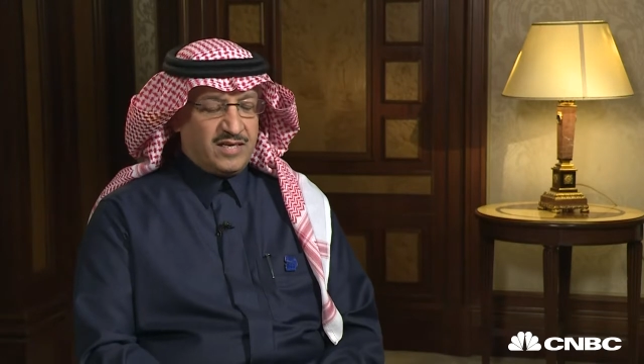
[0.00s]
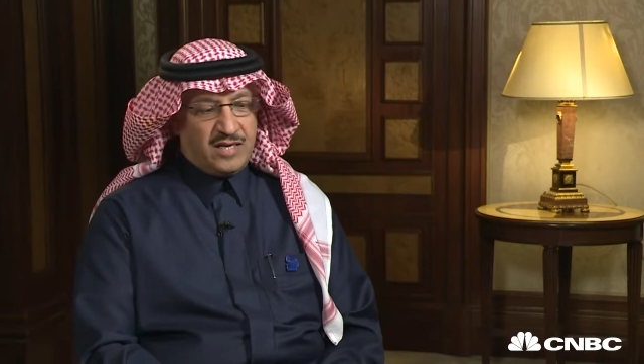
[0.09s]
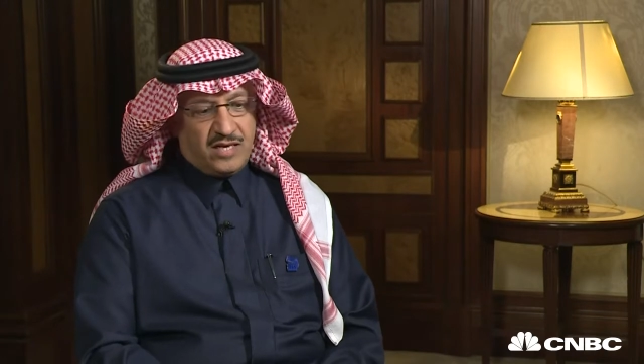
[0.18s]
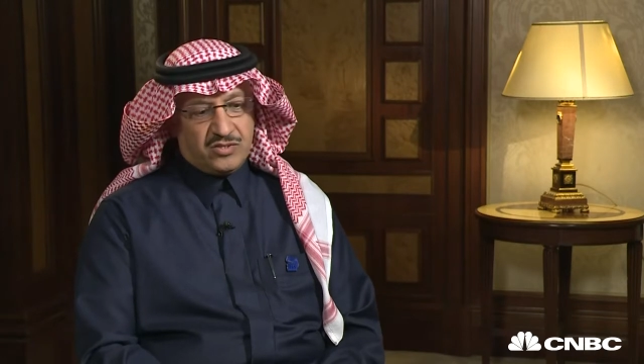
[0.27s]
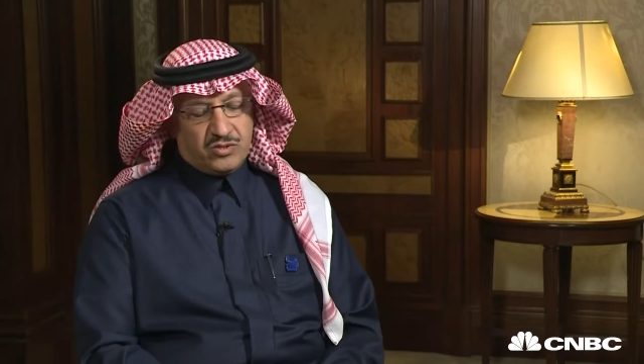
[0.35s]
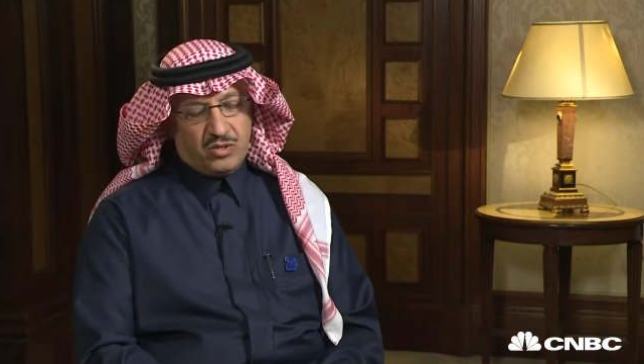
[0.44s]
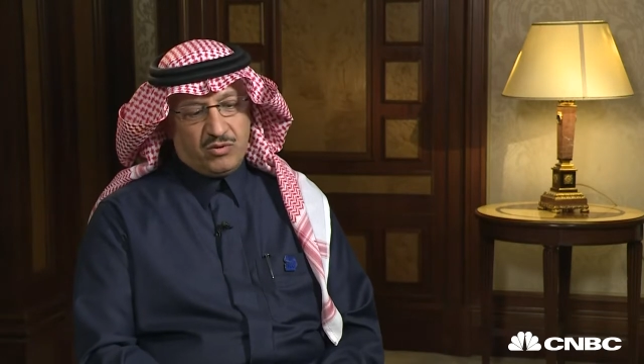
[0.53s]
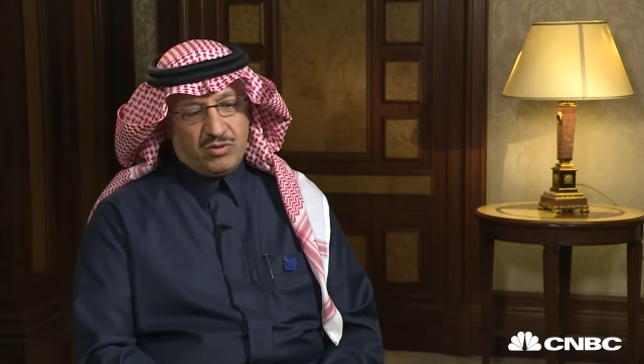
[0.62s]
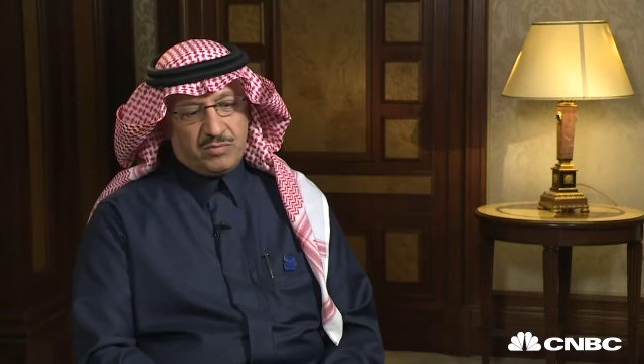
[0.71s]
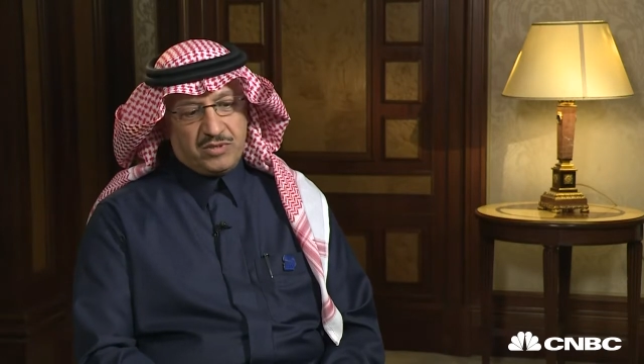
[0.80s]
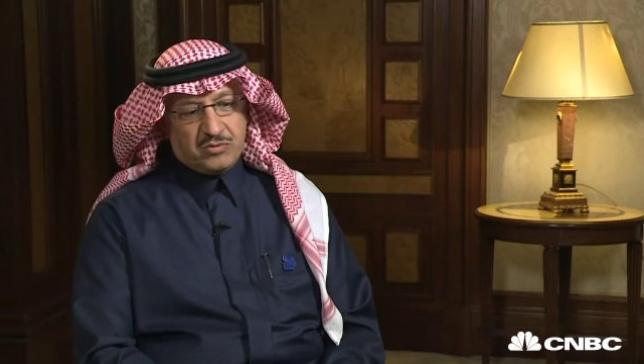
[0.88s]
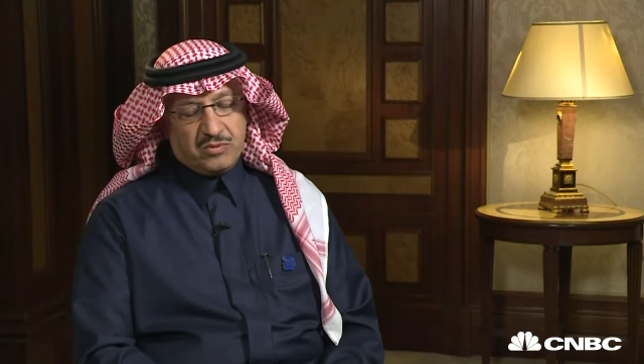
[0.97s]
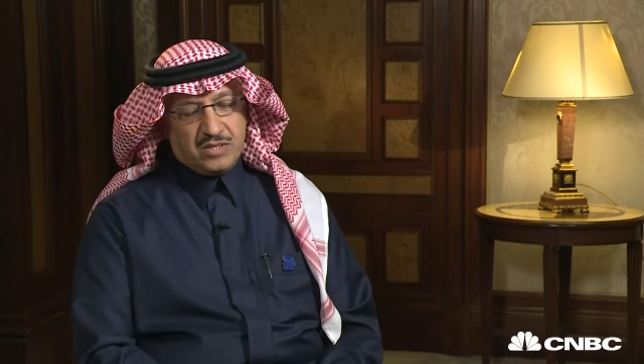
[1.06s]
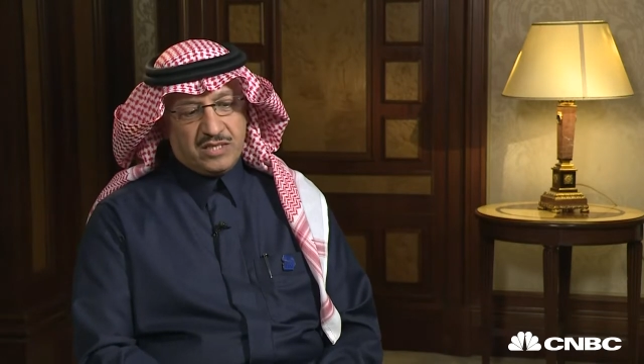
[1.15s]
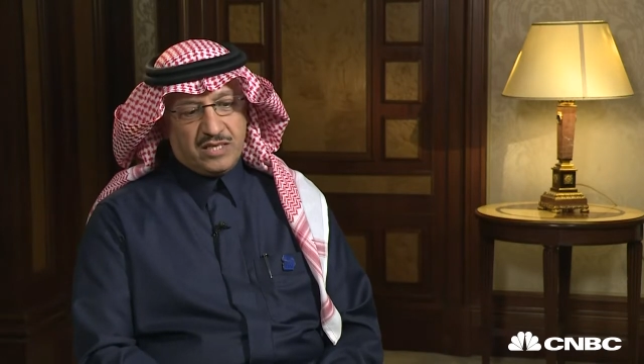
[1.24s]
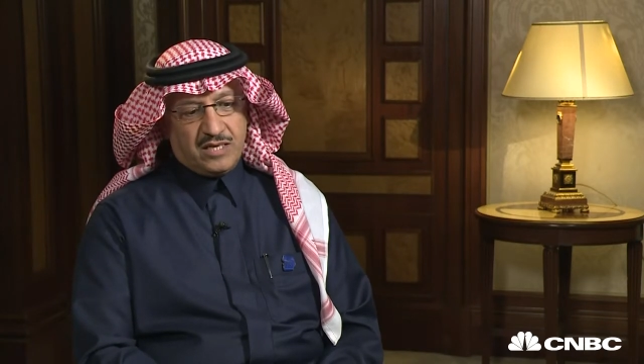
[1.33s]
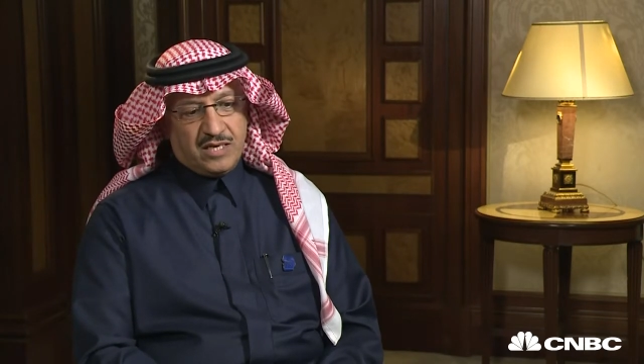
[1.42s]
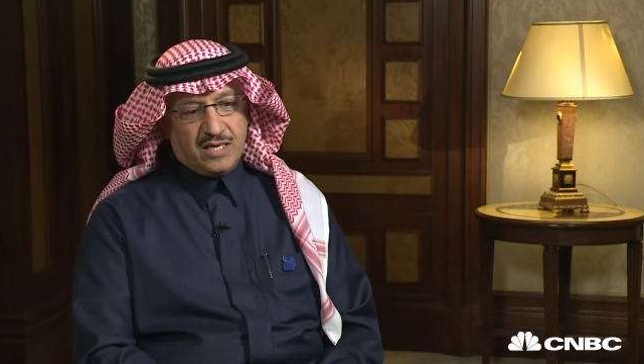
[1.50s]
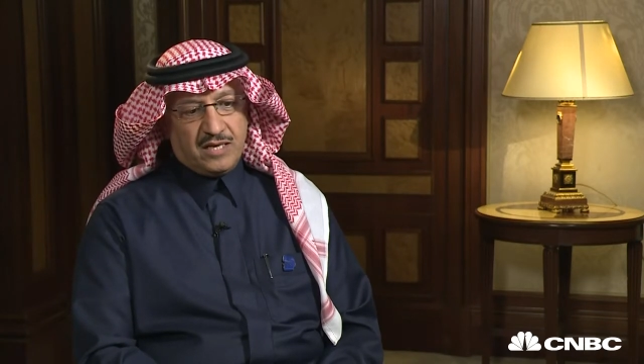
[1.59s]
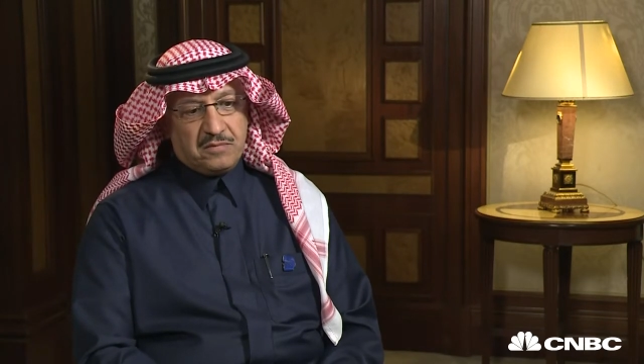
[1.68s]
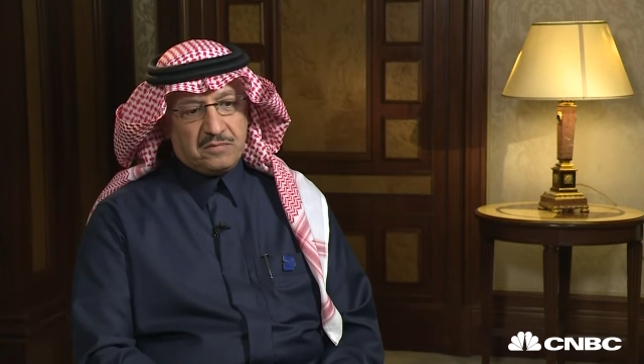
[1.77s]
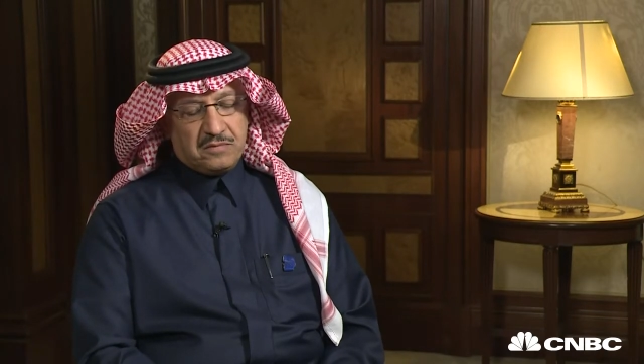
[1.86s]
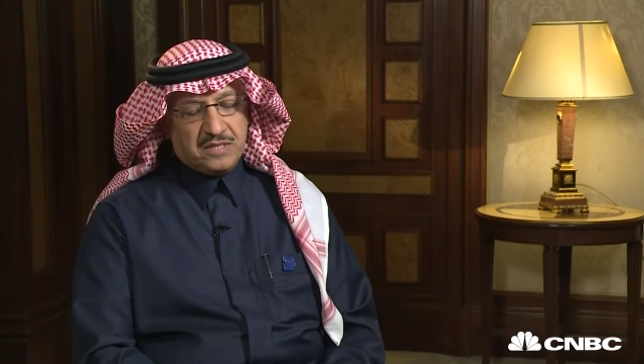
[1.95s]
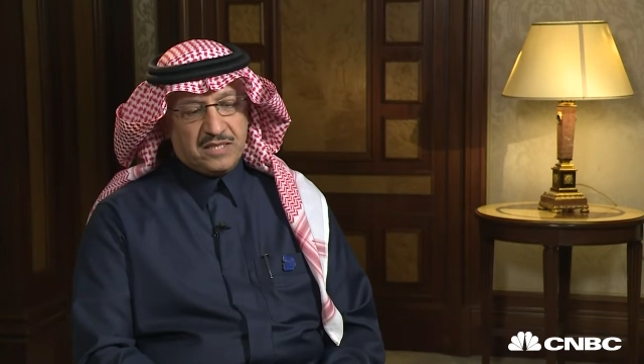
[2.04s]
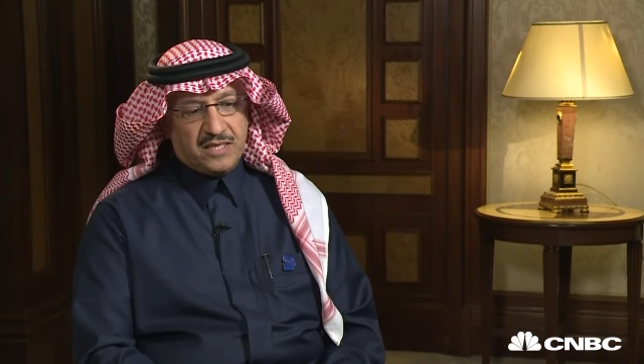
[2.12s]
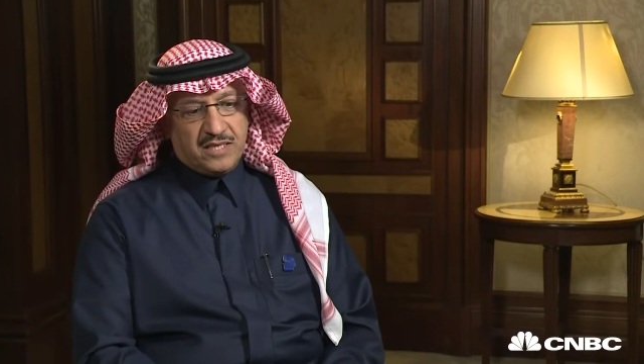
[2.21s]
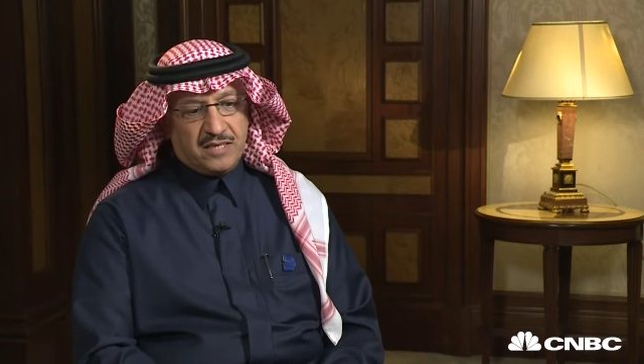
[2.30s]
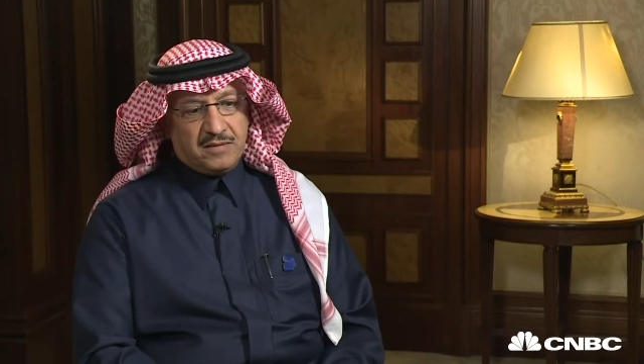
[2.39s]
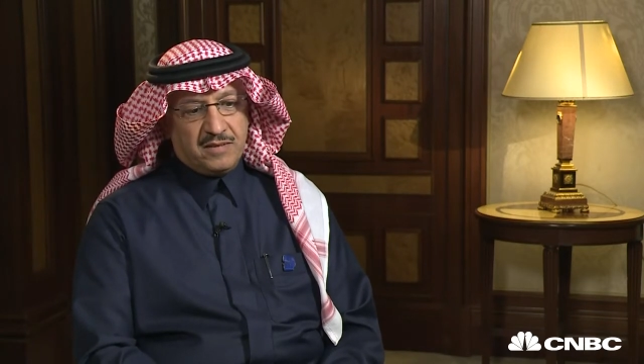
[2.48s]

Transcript: As you know, the B20, we